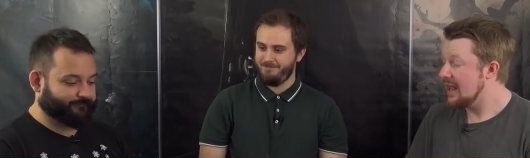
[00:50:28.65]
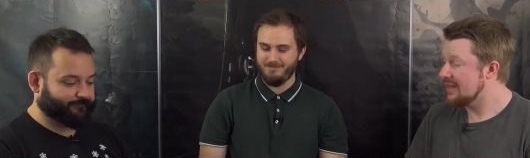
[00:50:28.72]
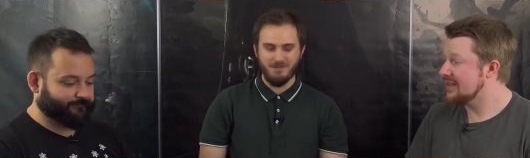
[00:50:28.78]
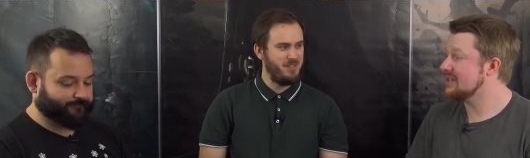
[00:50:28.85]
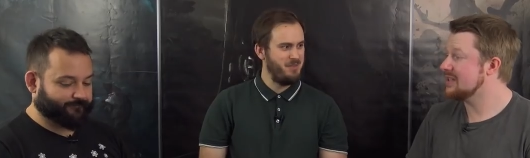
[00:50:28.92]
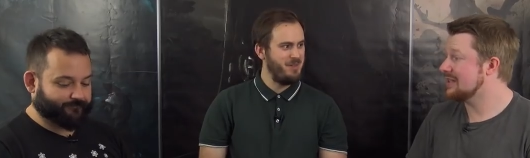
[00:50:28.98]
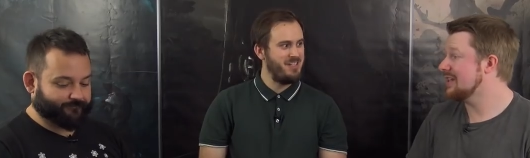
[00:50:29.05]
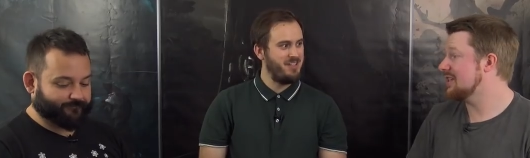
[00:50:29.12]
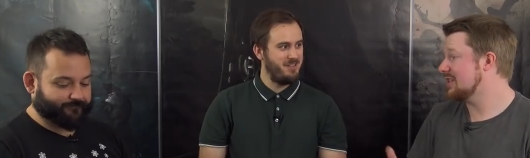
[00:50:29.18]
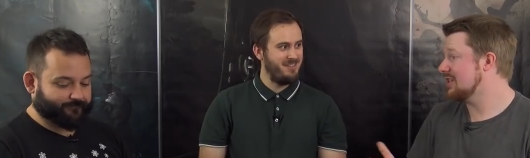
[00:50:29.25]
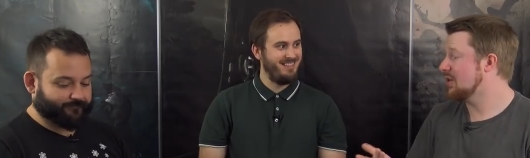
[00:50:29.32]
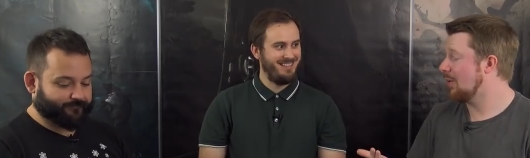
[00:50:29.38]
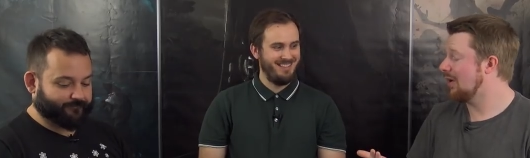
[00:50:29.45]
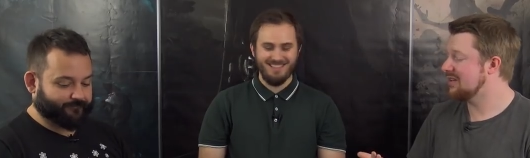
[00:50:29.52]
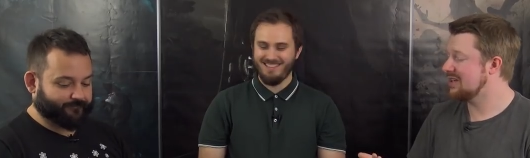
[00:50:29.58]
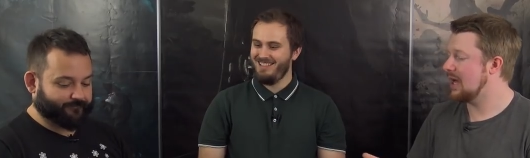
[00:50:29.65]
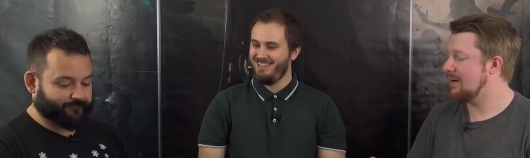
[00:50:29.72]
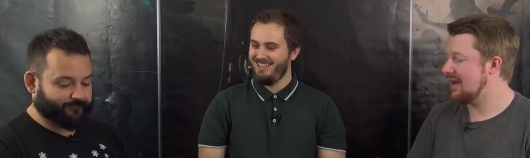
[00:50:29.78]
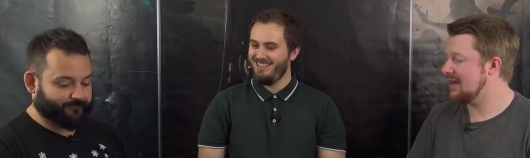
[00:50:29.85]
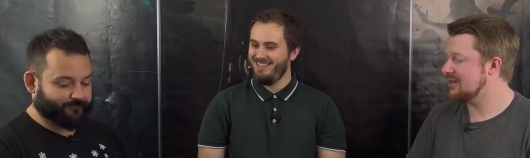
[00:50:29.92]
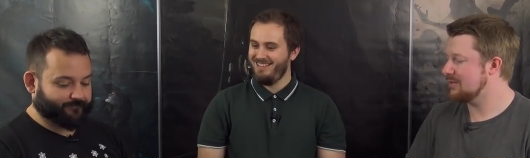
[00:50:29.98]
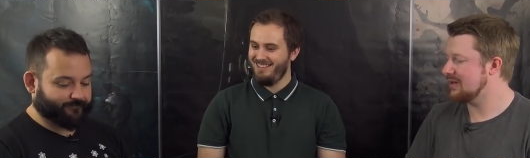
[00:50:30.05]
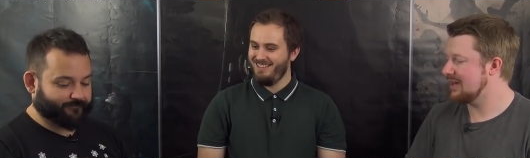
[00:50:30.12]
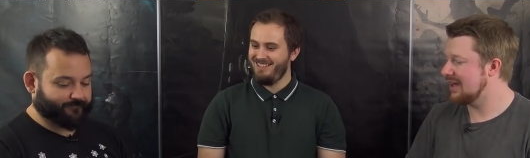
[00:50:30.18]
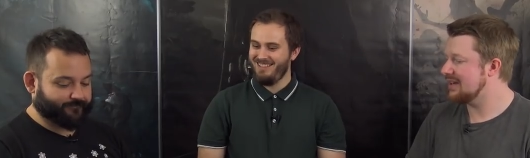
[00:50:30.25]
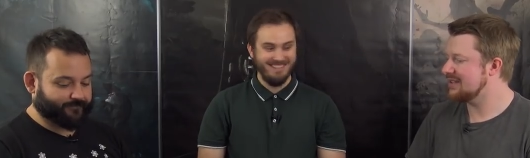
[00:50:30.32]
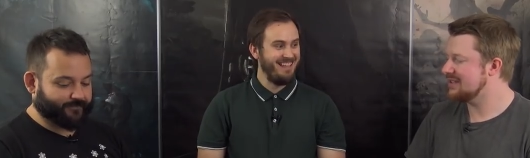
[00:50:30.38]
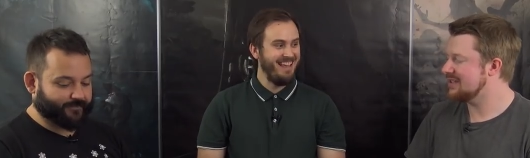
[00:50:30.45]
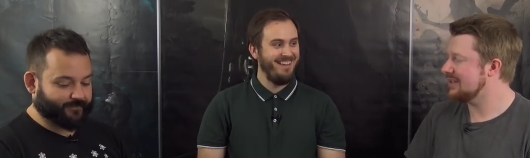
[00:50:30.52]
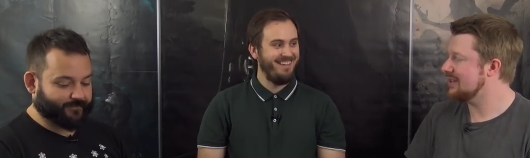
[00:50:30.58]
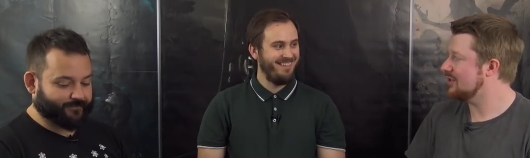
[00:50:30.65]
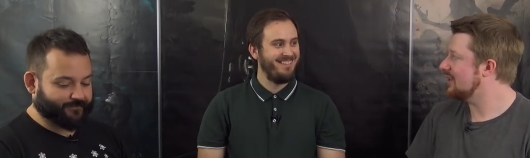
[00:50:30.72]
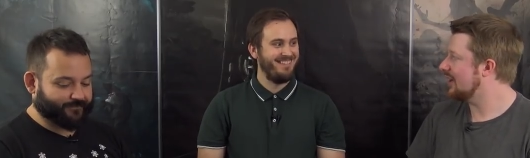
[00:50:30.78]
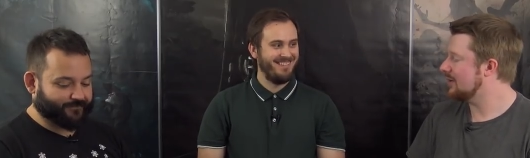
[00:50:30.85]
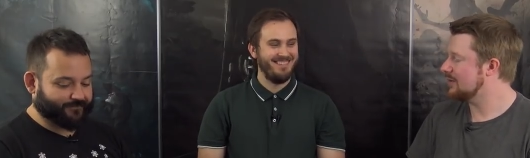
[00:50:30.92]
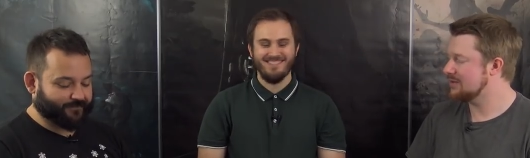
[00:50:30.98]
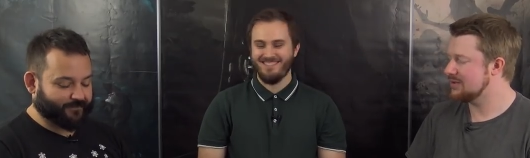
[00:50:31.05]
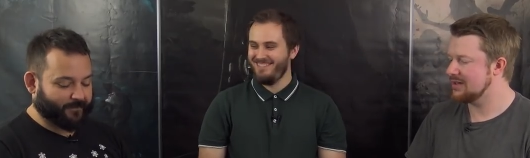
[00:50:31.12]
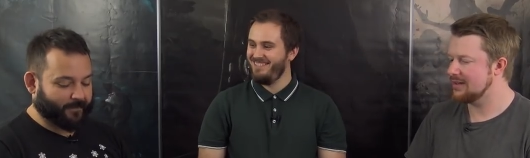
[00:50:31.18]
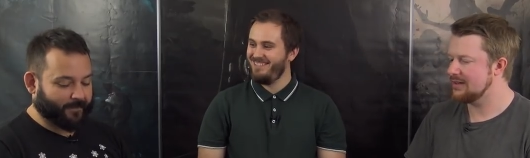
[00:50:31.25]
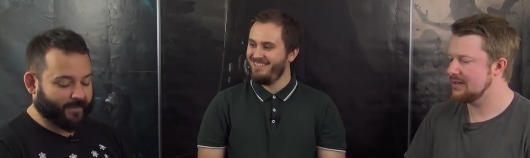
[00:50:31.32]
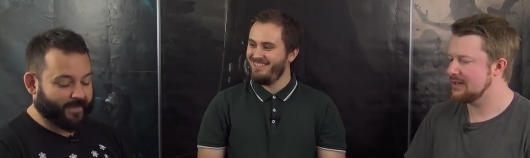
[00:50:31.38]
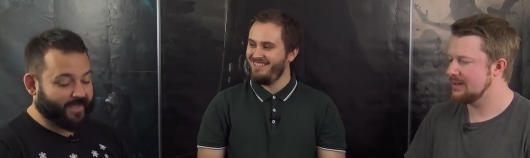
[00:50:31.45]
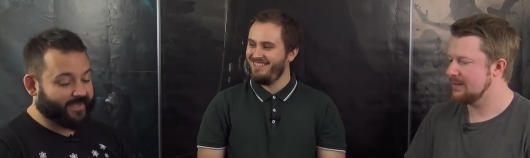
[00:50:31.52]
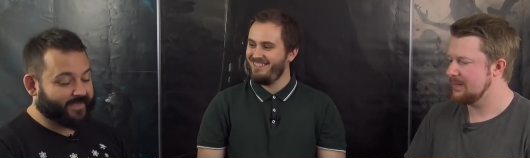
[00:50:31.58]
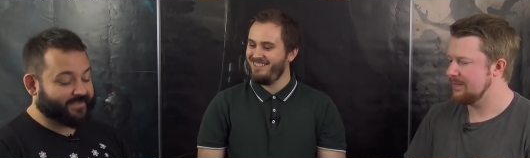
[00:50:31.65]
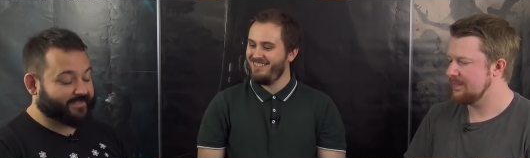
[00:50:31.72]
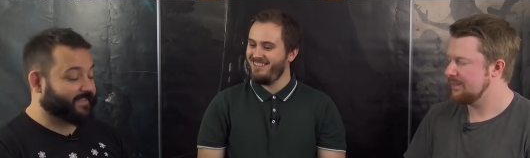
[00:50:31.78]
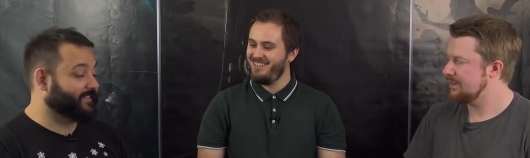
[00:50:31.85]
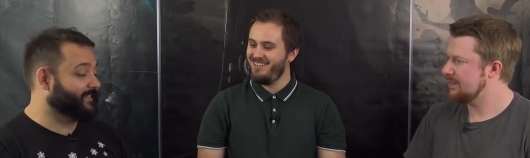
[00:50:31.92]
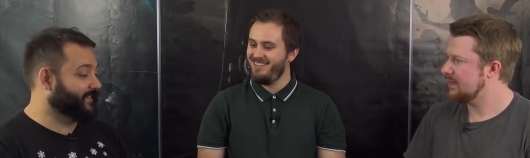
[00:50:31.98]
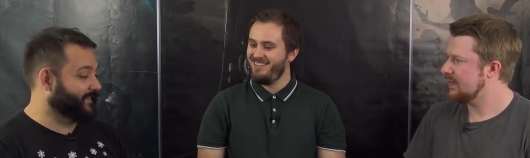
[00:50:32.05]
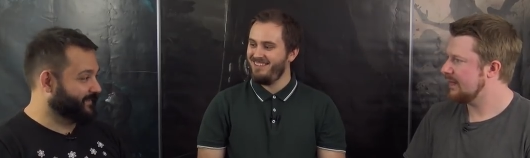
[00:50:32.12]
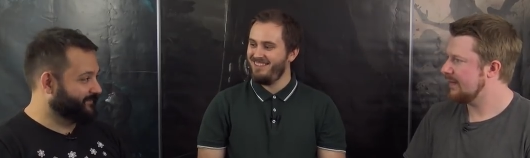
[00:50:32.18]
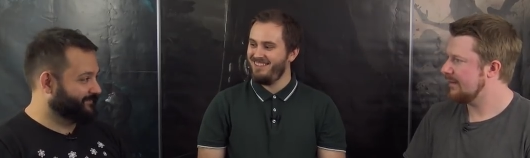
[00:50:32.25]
Speaker 1: This, which, is, this is, is, the one time I actually would like to yeah. see the shadows, yeah. Sadly.